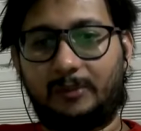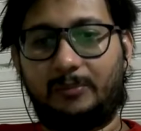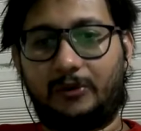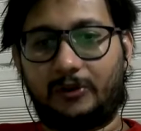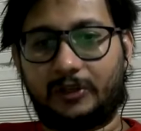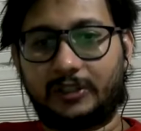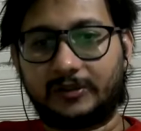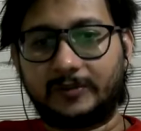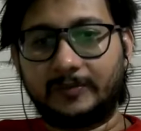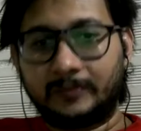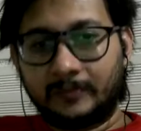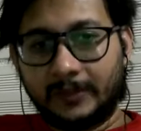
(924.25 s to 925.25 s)
important
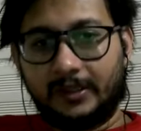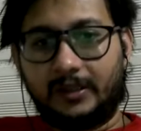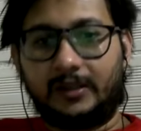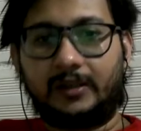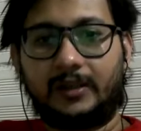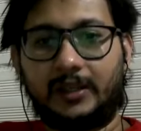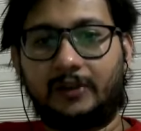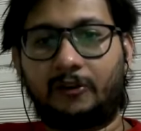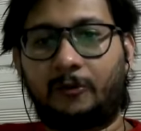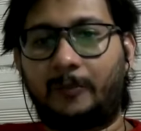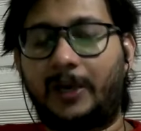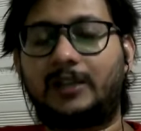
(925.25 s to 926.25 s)
in
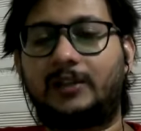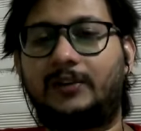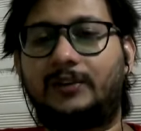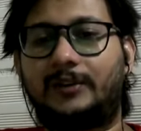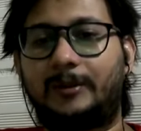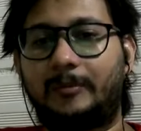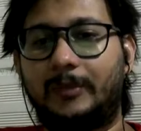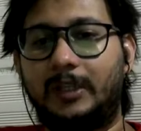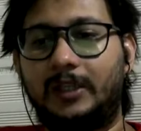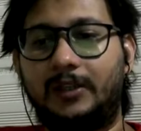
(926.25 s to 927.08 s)
romanticism.